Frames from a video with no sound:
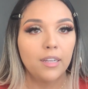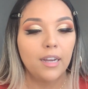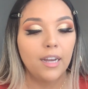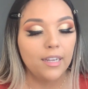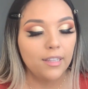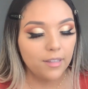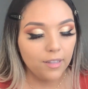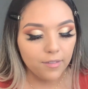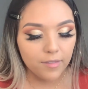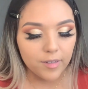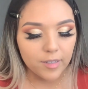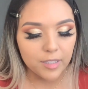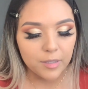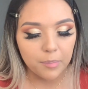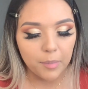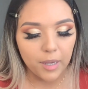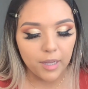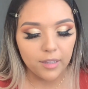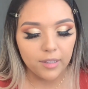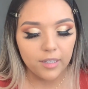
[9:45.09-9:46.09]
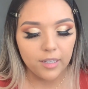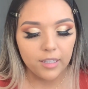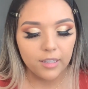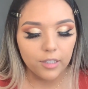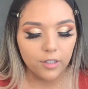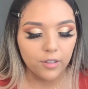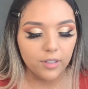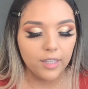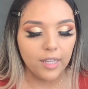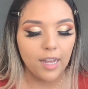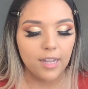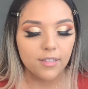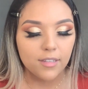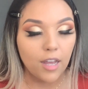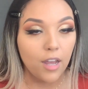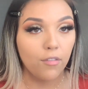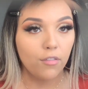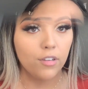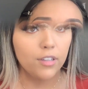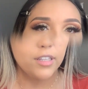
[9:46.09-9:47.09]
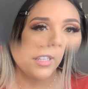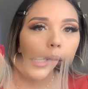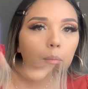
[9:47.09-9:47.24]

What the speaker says: I love this palette. It literally has everything.